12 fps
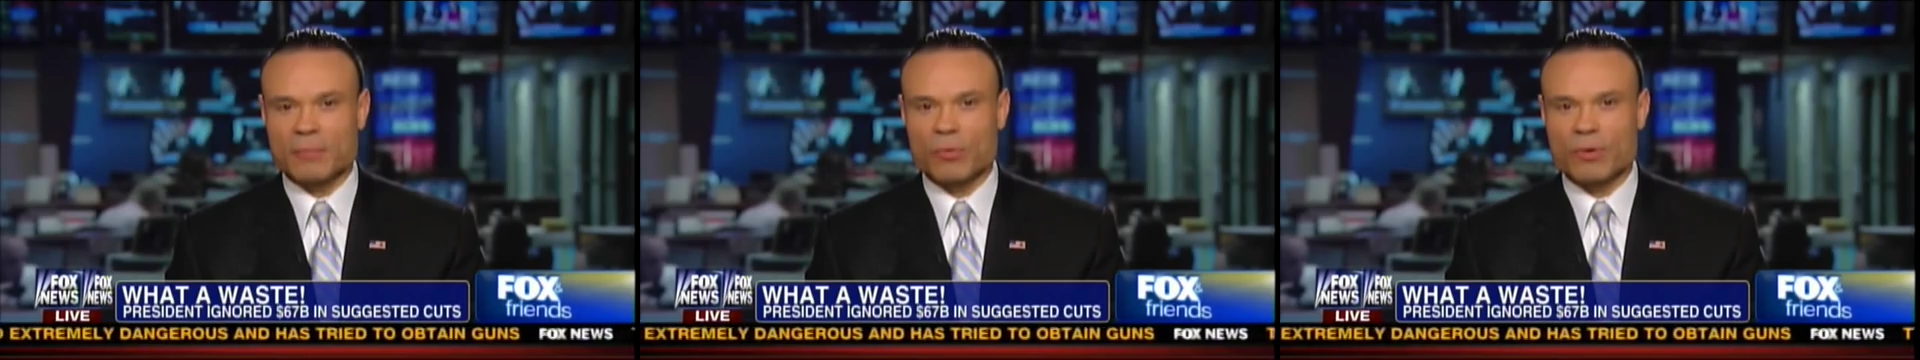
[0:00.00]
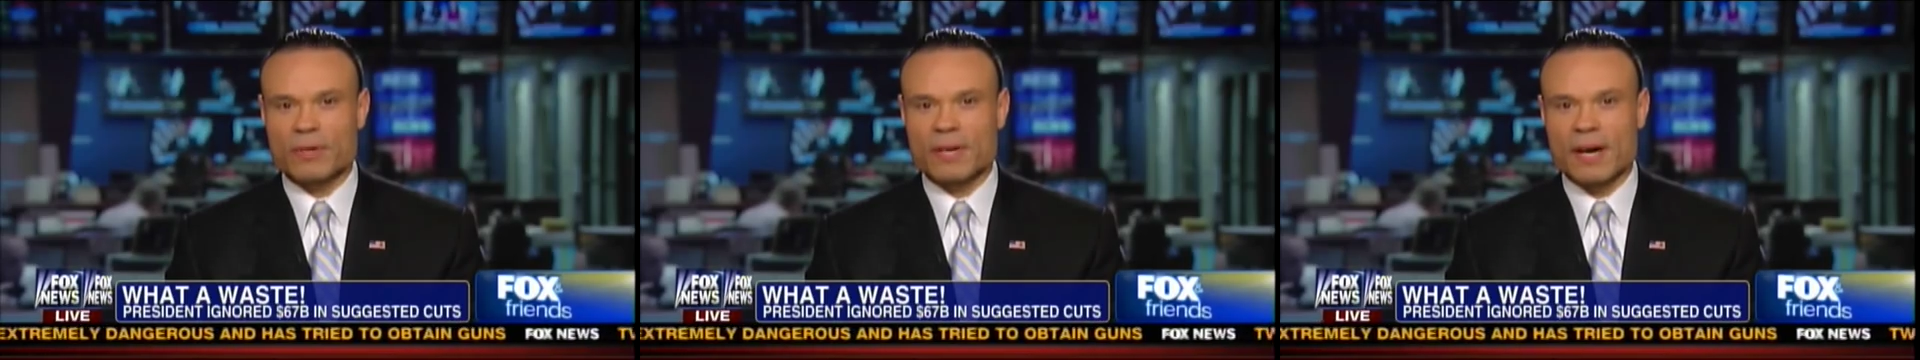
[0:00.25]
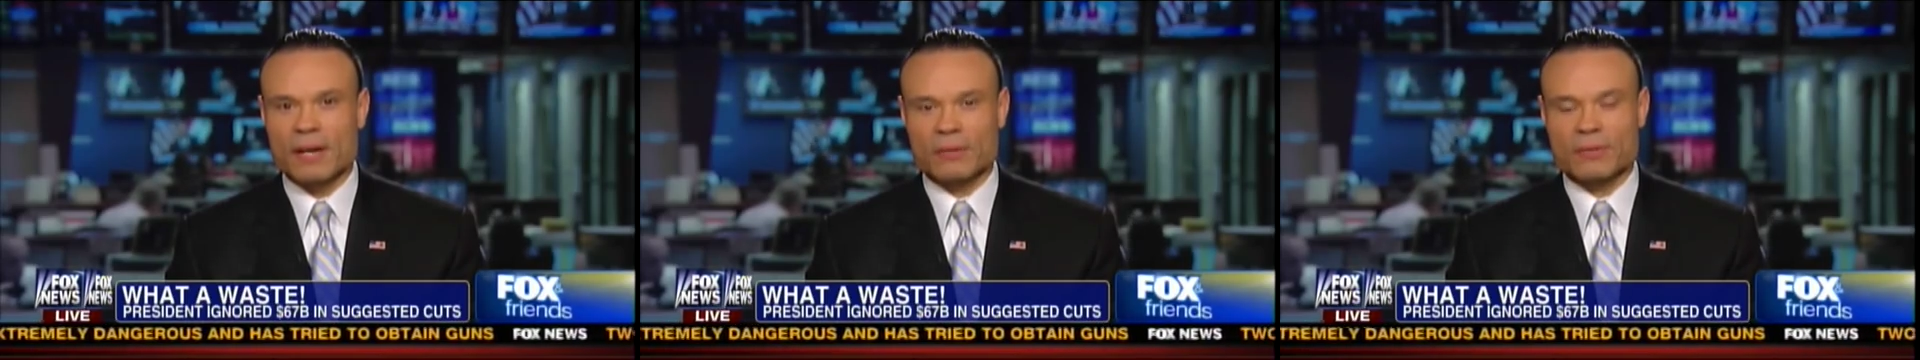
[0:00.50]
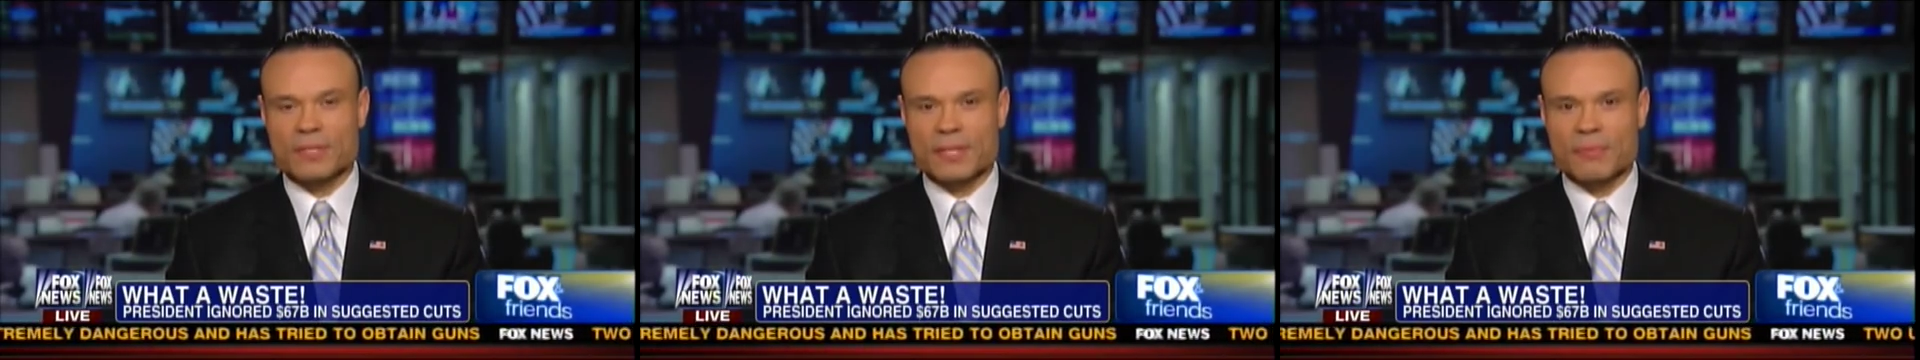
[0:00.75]
more
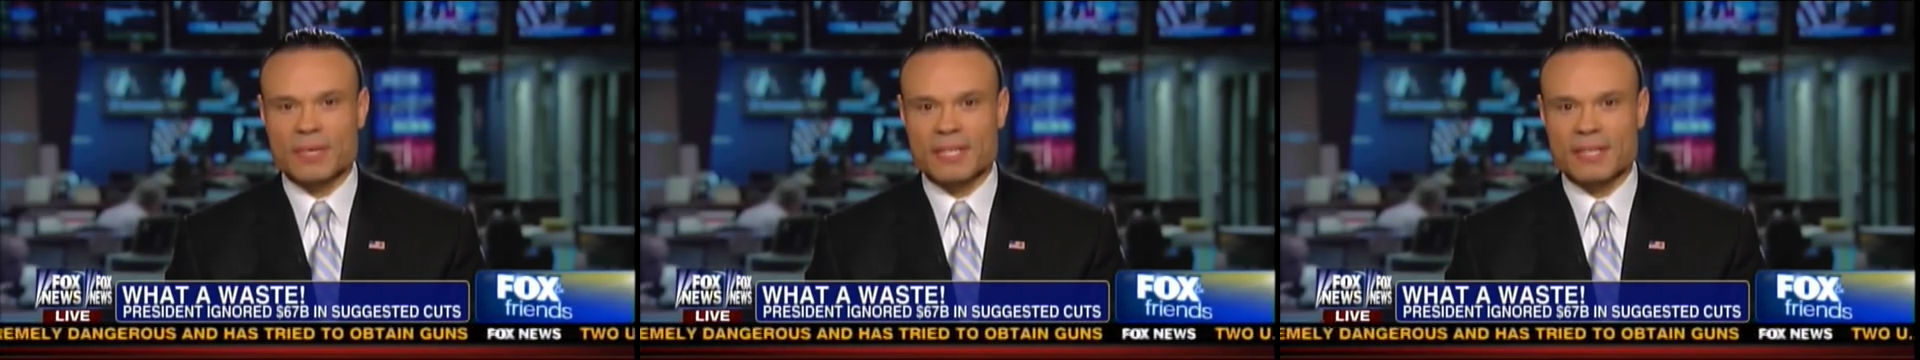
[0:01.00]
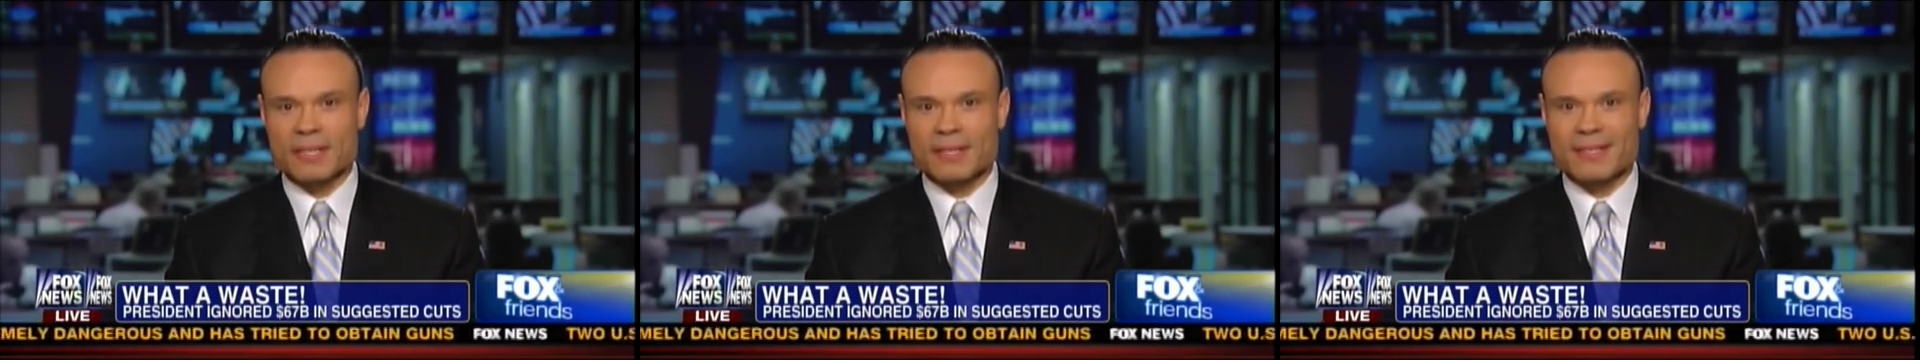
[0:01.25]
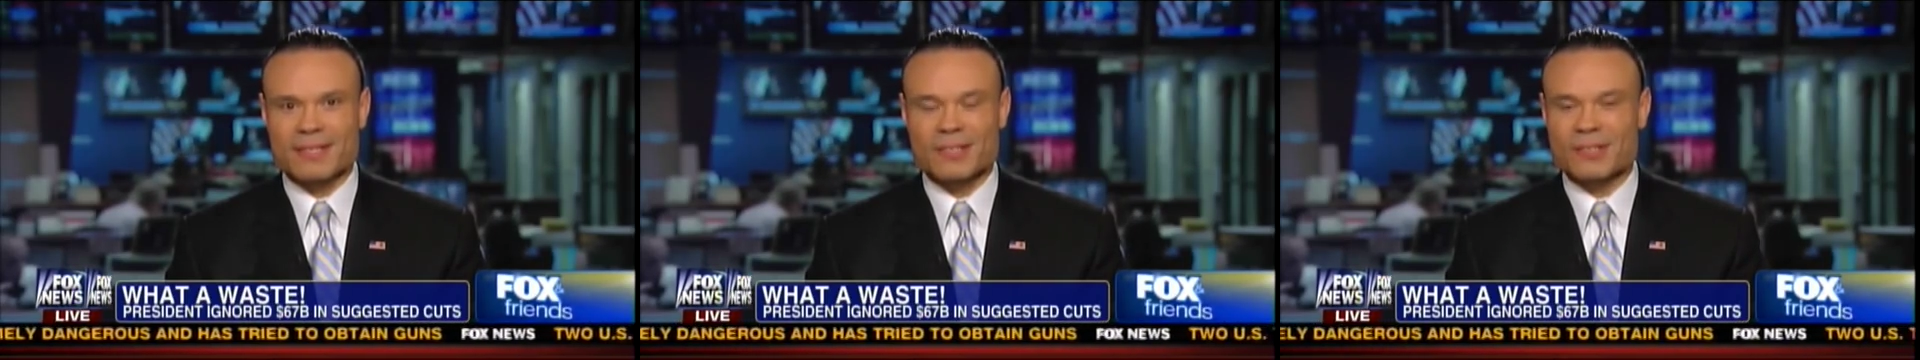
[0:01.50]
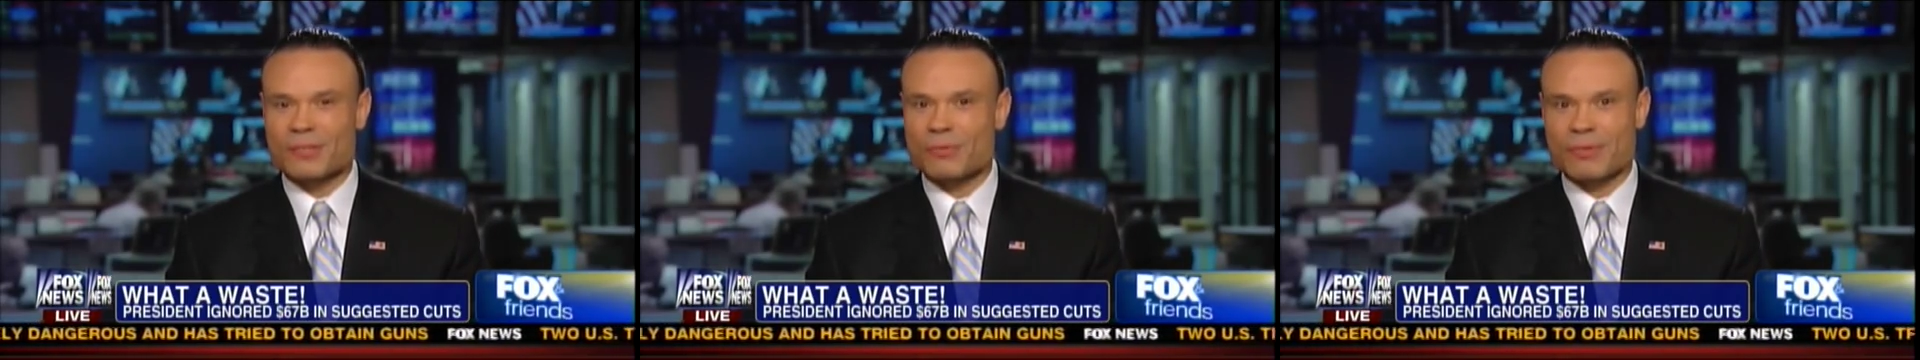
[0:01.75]
dollars than we did in
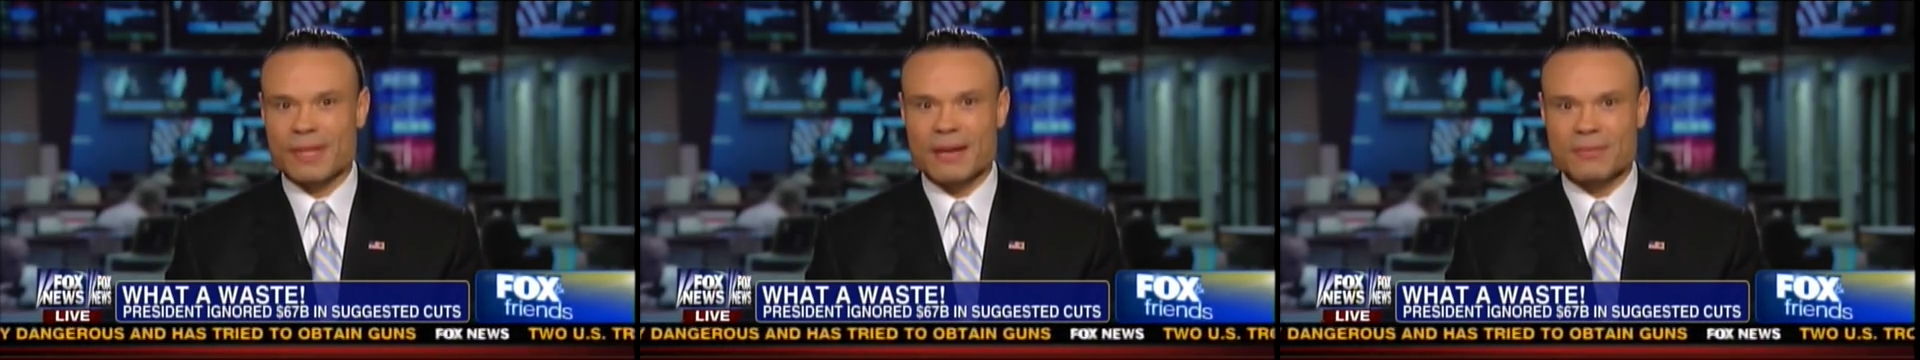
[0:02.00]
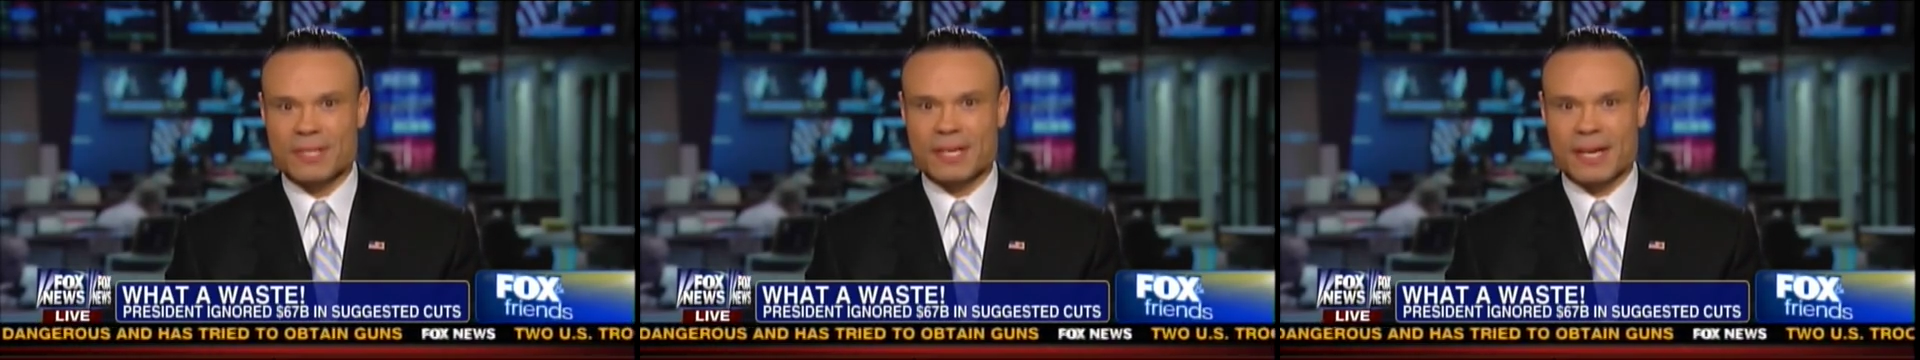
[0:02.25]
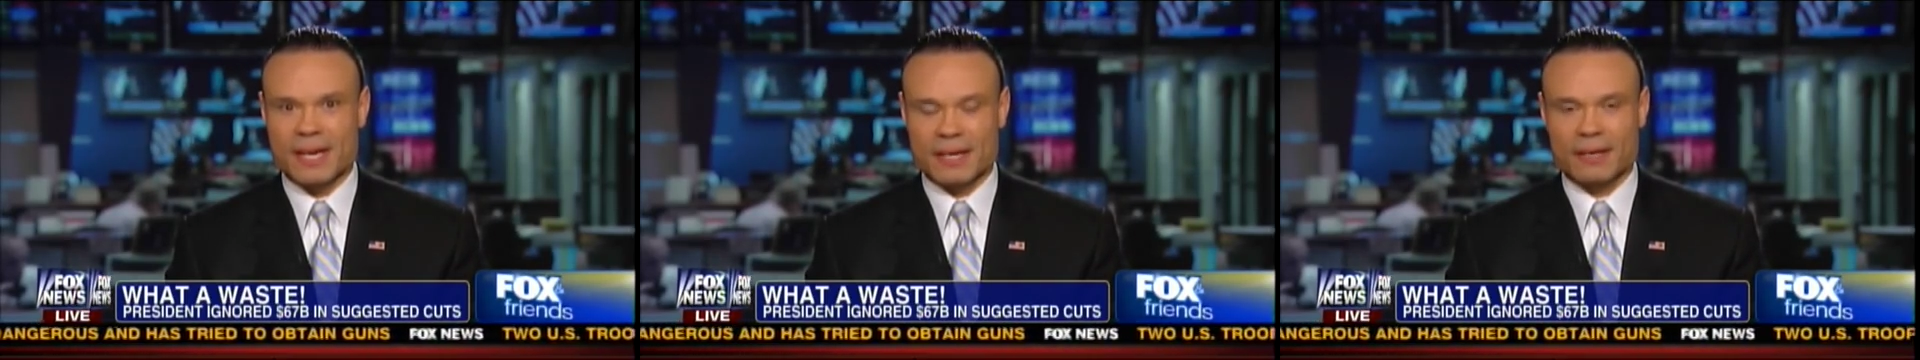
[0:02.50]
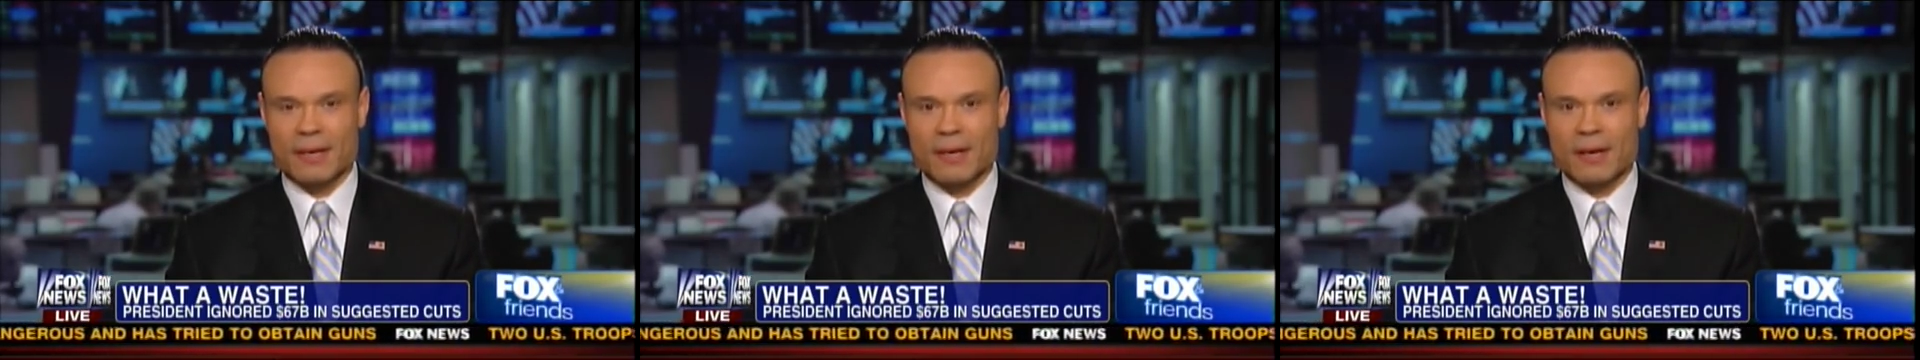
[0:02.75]
just 2008.